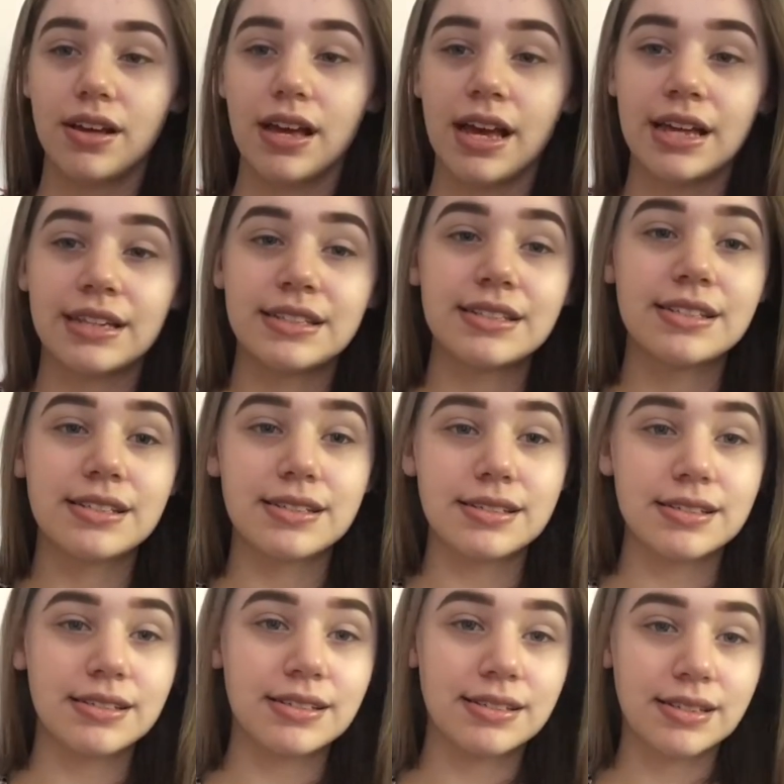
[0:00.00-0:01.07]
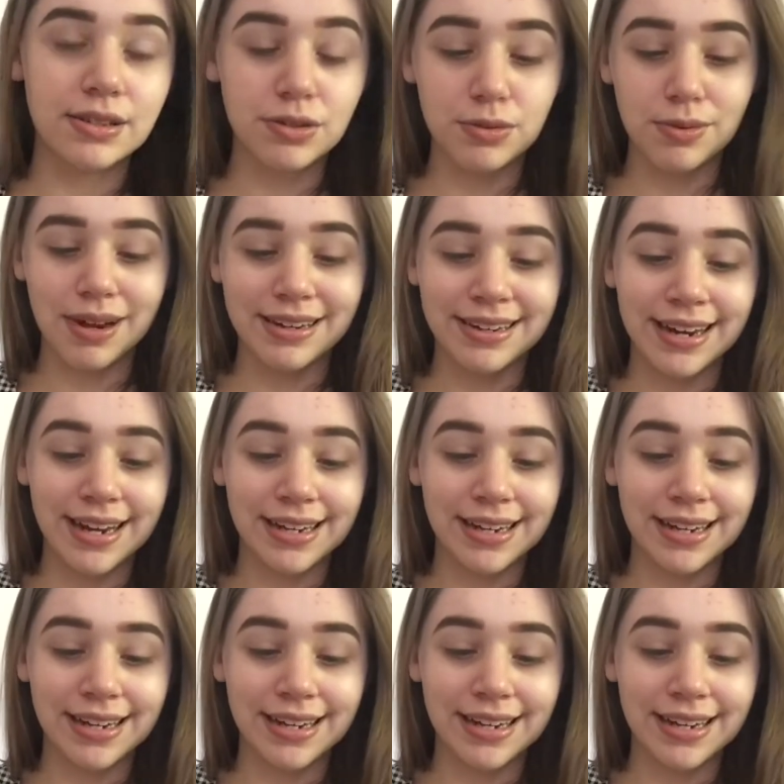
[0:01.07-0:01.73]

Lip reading: and it's still running